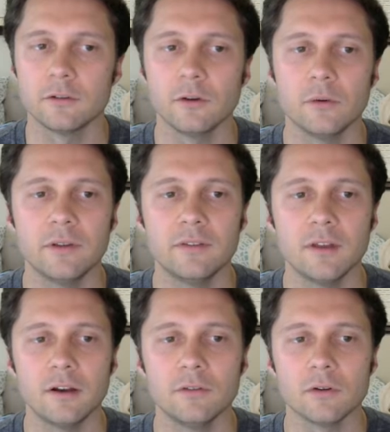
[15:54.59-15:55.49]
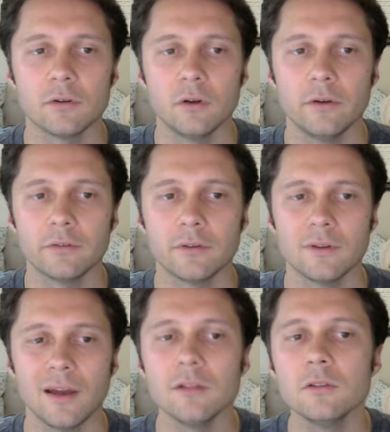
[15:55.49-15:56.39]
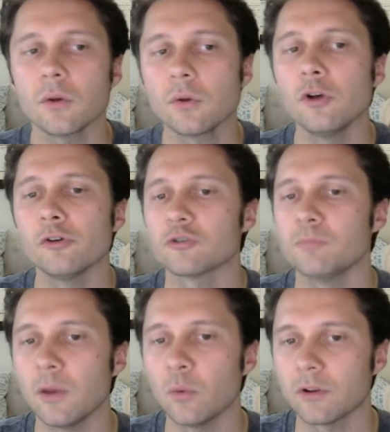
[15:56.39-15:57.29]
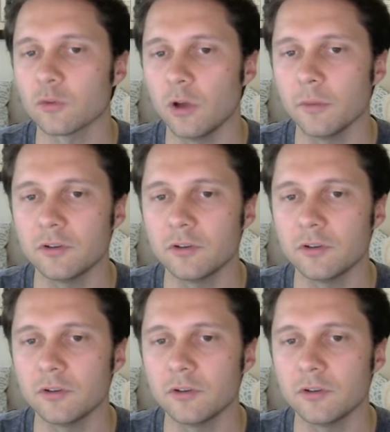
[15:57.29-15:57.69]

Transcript: So instead of localhost might work as well,